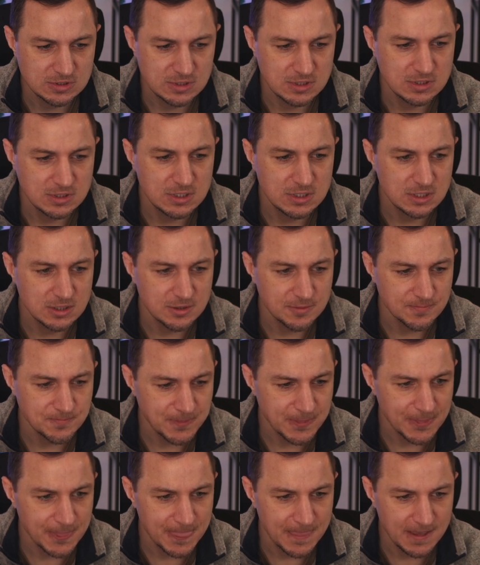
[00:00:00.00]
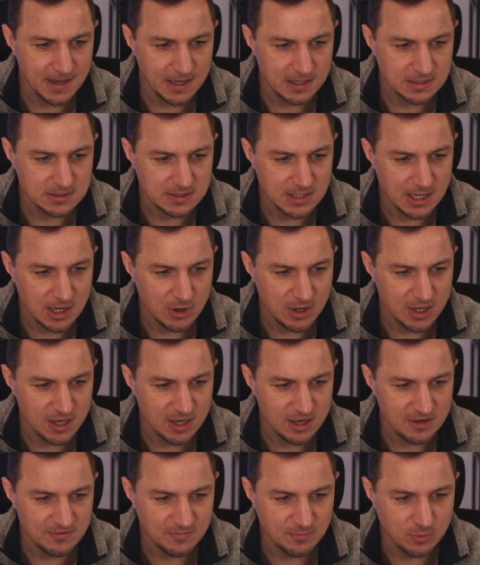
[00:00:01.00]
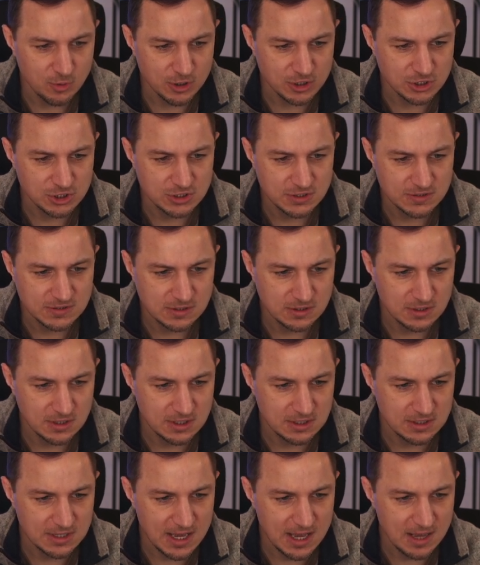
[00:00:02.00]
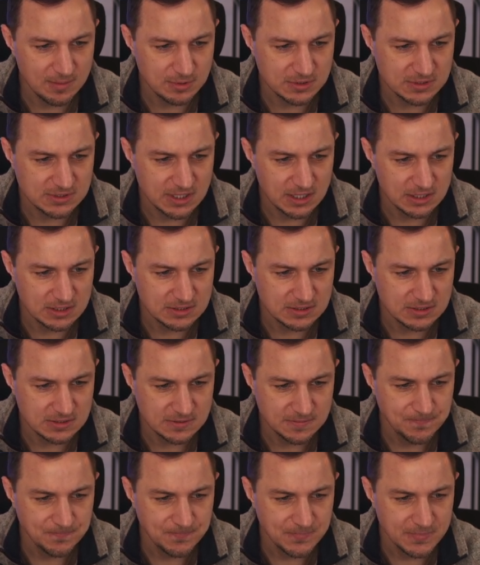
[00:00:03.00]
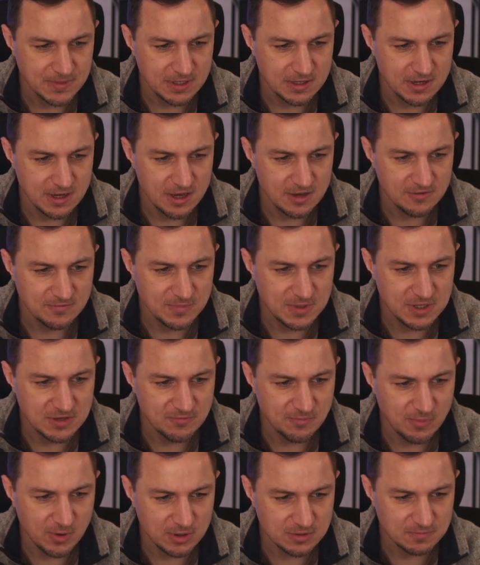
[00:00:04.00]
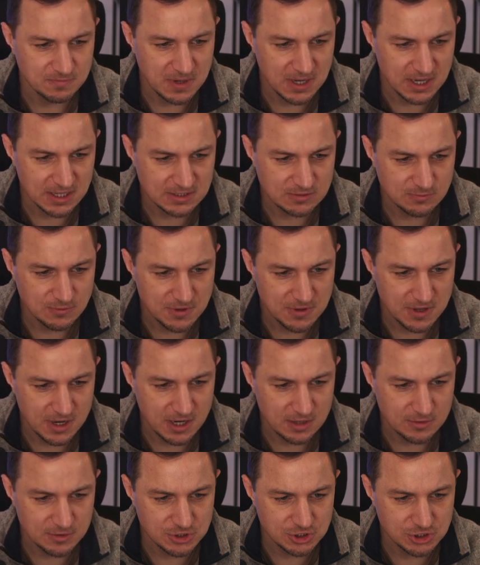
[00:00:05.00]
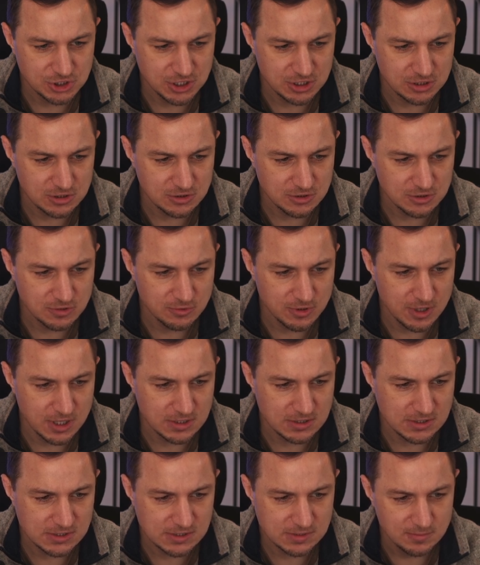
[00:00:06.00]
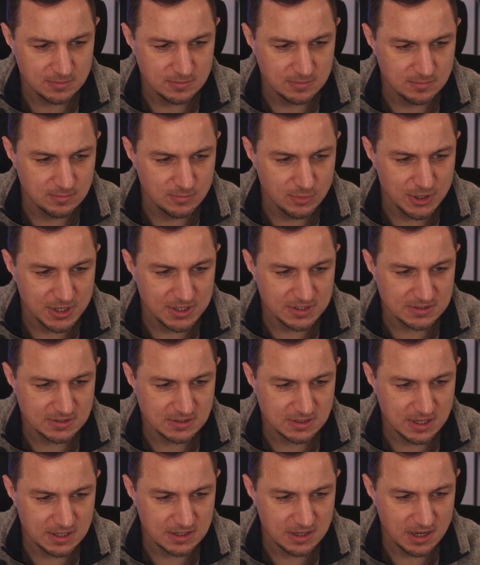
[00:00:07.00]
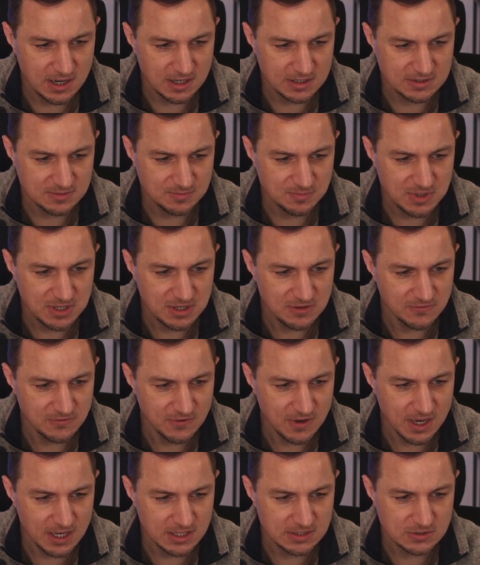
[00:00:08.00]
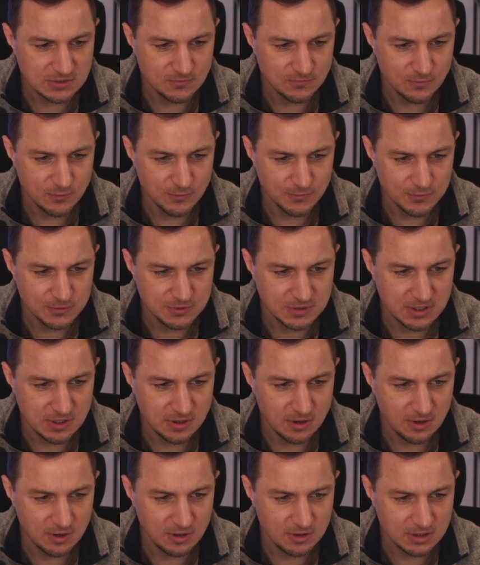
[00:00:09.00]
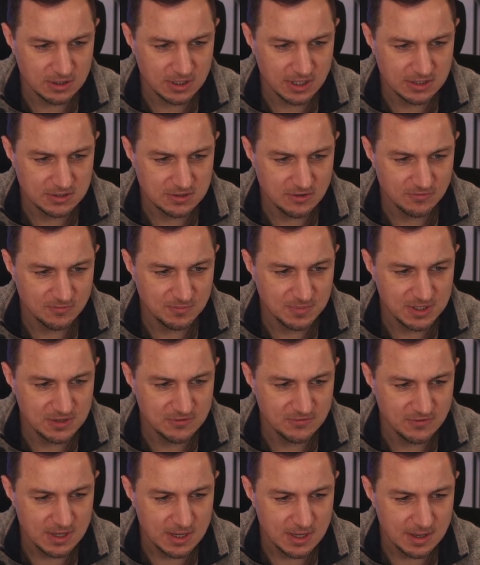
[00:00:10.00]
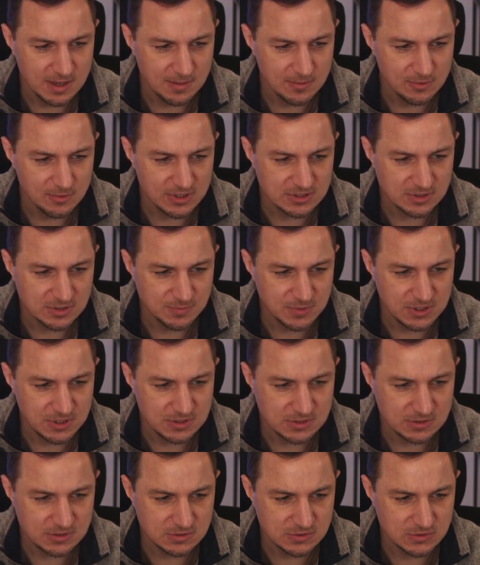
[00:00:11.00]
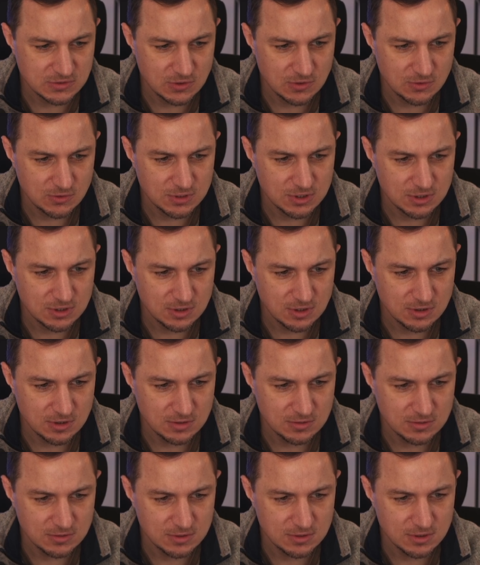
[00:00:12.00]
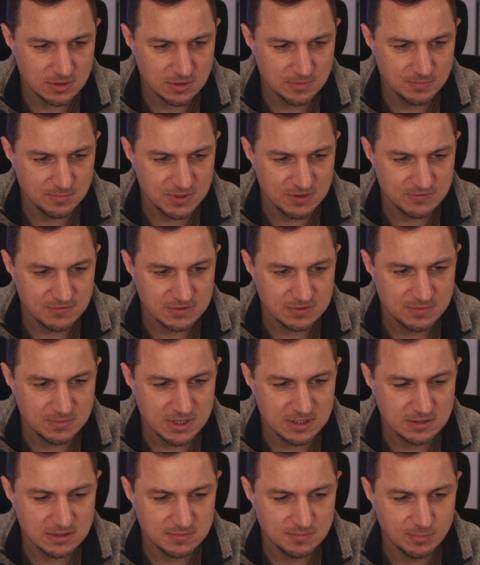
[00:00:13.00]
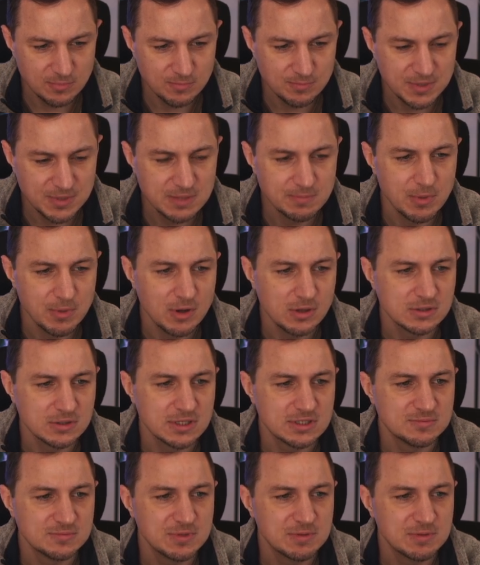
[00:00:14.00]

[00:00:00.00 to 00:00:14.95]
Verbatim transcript: it in here. And now I have pork schnitzel and apple salad. Then I have beef pot pies with Irish cheddar crust, braised and iced beef, and so forth. You see all kind of beef recipes. So here their beef is made in meatball as